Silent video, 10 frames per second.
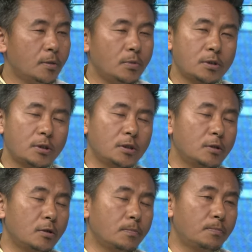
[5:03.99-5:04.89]
because these
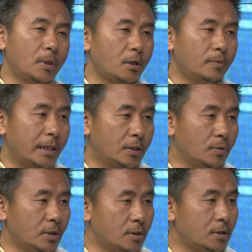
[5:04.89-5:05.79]
are part of the
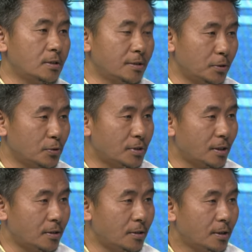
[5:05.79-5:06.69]
activities is yet to
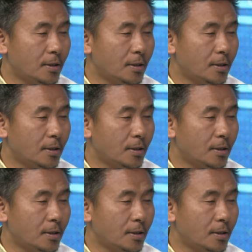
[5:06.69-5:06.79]
start.